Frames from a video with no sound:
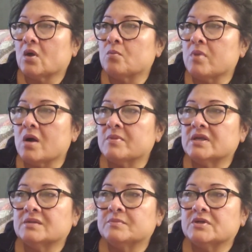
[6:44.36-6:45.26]
Obama
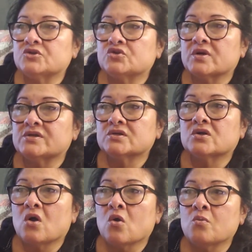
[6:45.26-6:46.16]
administration
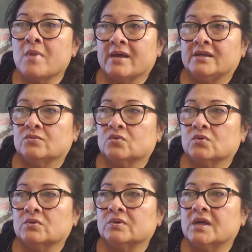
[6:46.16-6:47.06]
coal mining
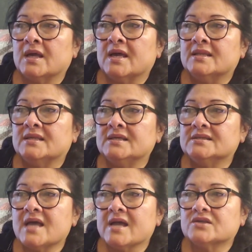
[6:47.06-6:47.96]
rule.
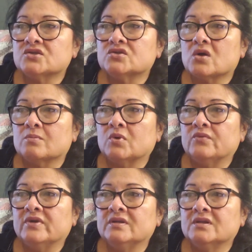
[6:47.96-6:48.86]
These actions are
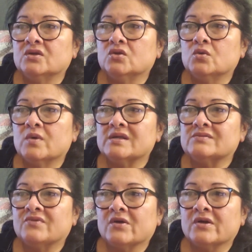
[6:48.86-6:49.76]
moving the
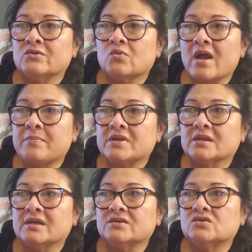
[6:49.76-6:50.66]
U.S. very
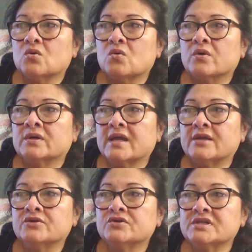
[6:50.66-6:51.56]
rapidly toward
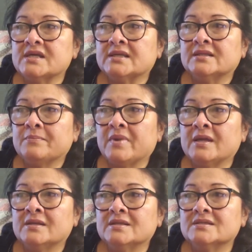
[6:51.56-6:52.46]
energy
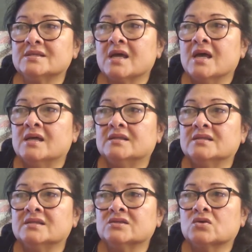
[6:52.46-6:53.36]
independence.
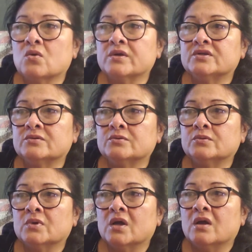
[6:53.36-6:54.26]
This is going to be
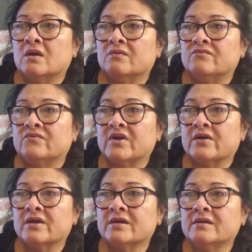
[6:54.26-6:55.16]

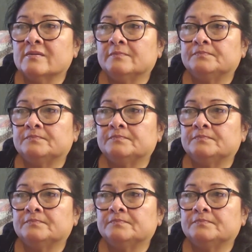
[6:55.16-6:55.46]
very